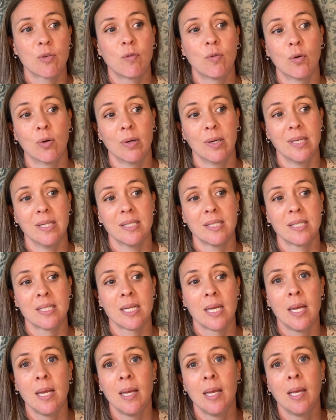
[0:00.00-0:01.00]
forest.
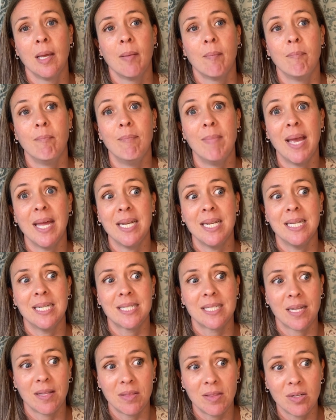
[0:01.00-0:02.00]
Many
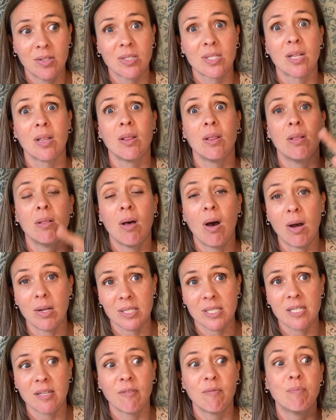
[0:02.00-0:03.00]
said there's
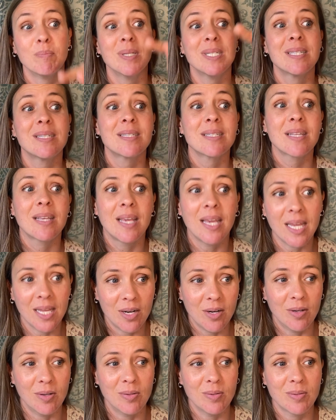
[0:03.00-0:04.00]
lots of
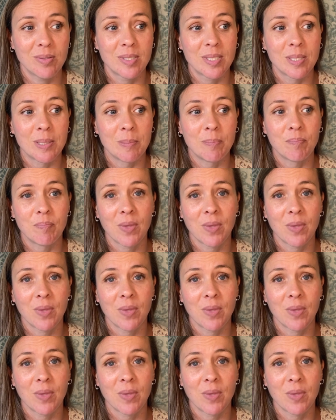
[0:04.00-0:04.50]
mosquitoes.